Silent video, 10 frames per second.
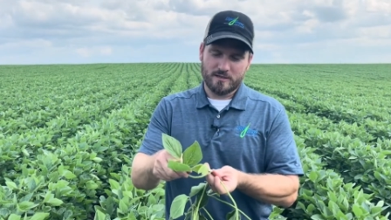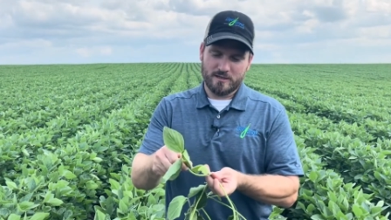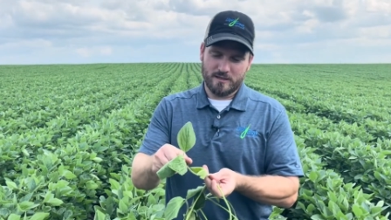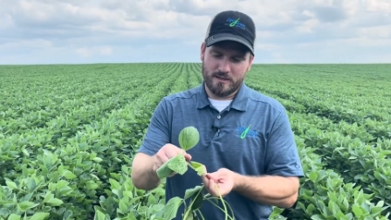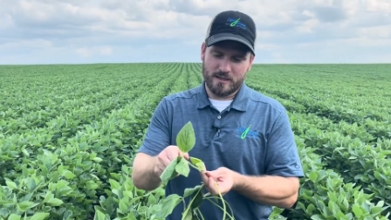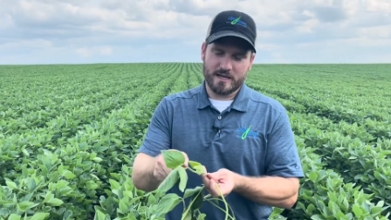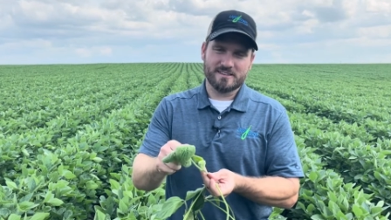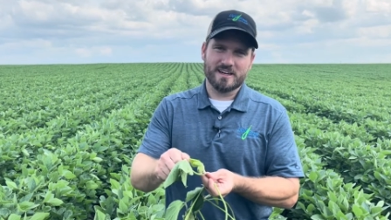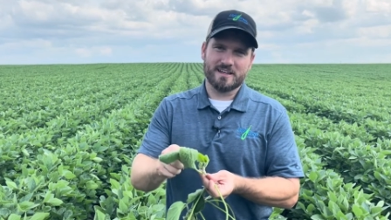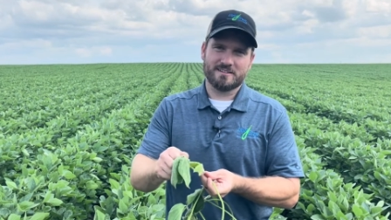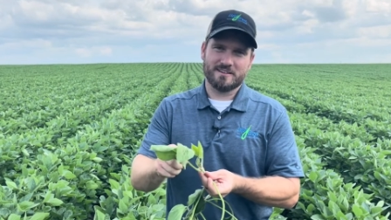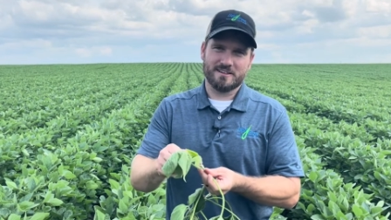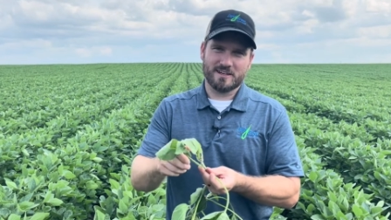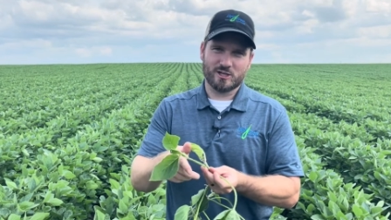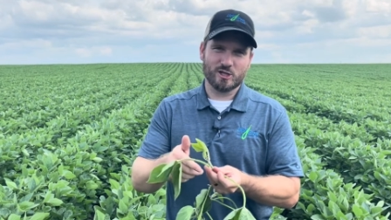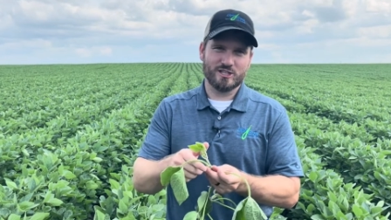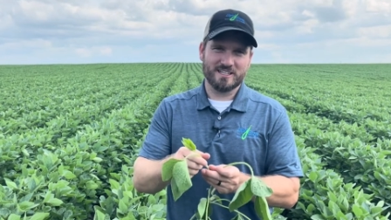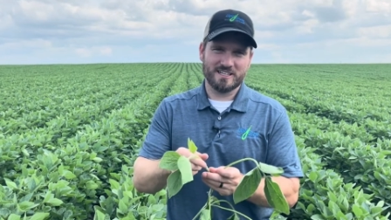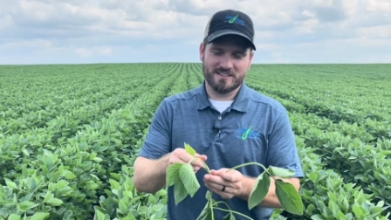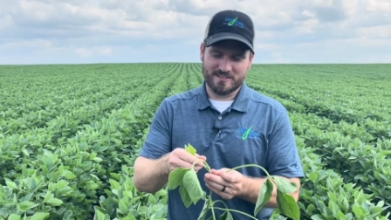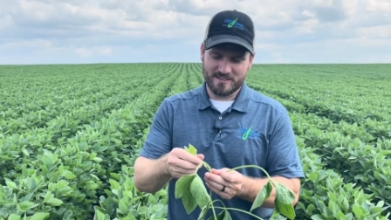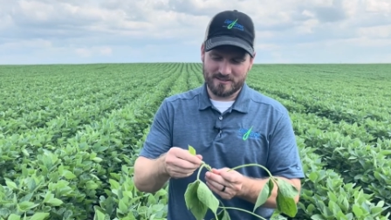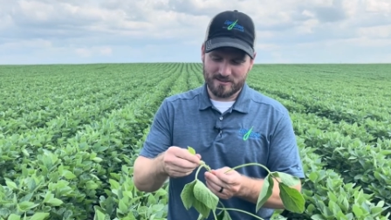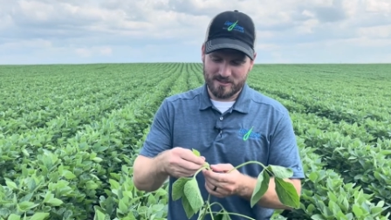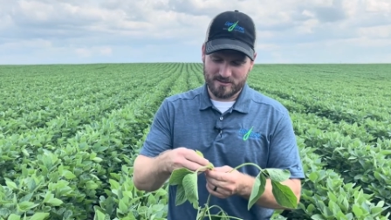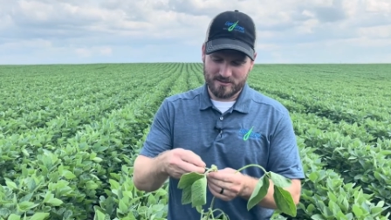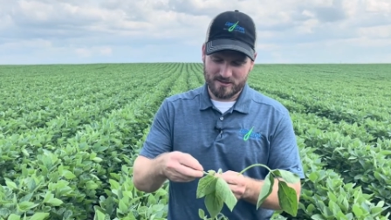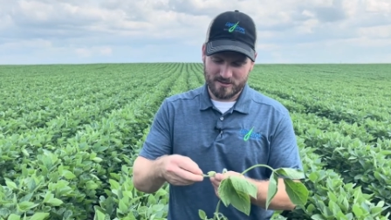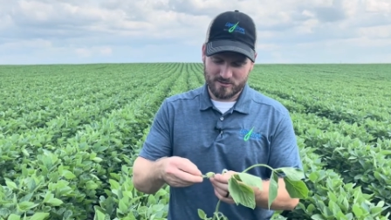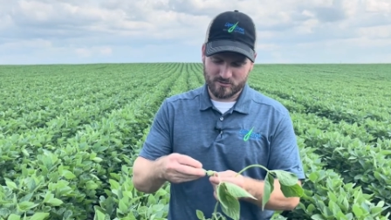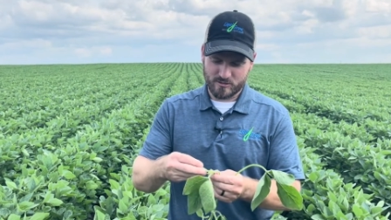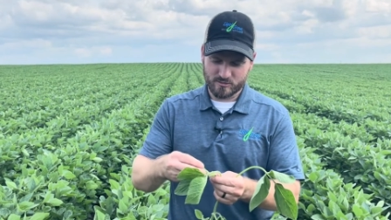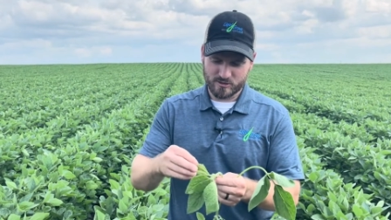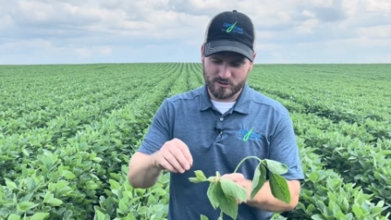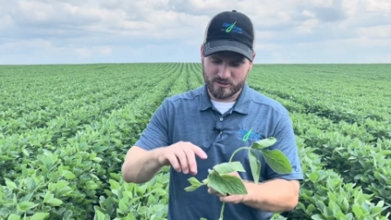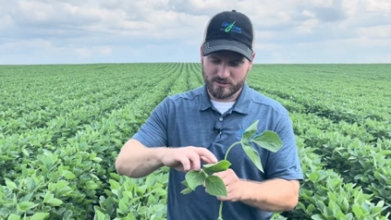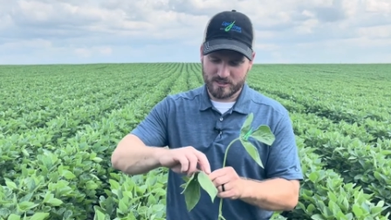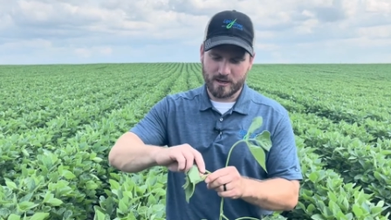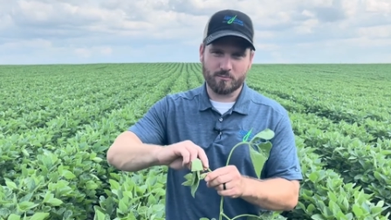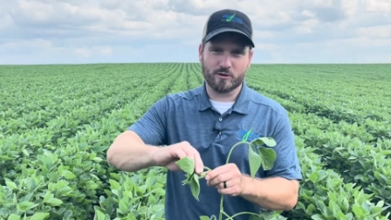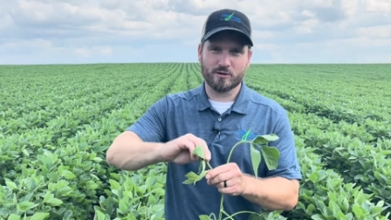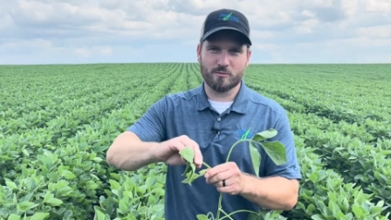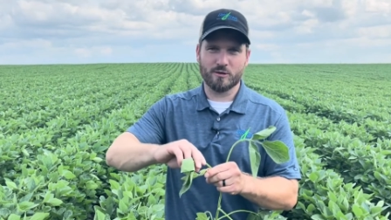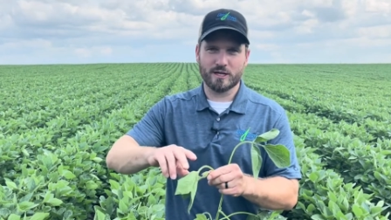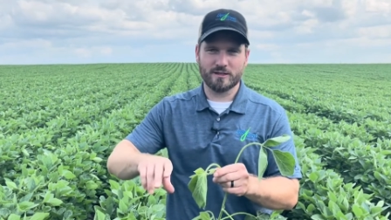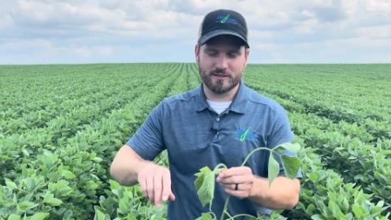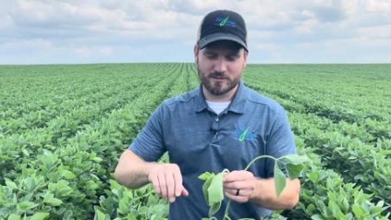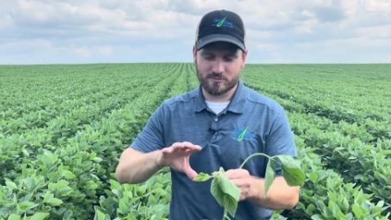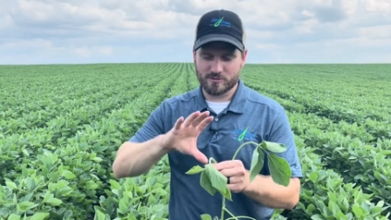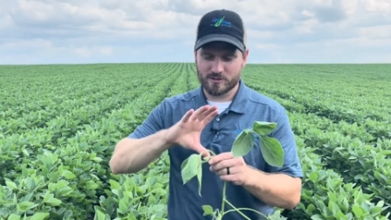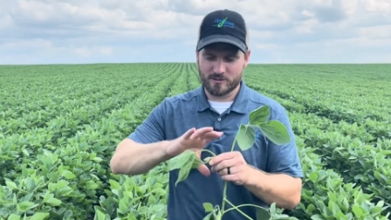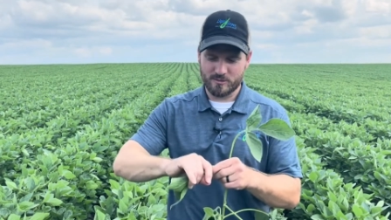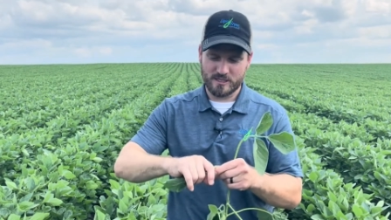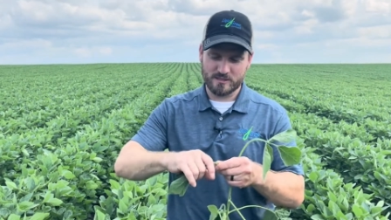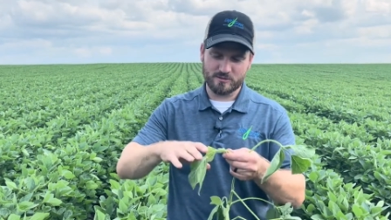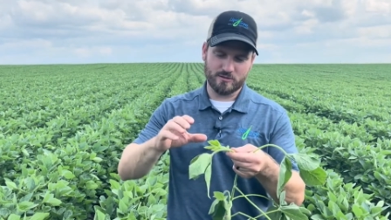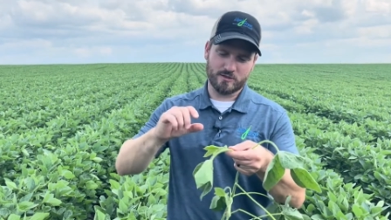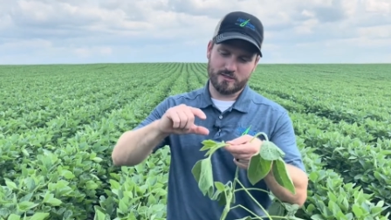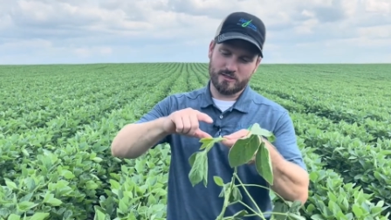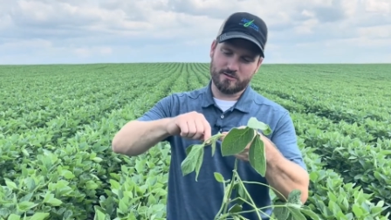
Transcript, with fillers: Uh, they like that uh, that good to eat that that uh, scrumptious top part of the plant. That's where they're going to be. So look at the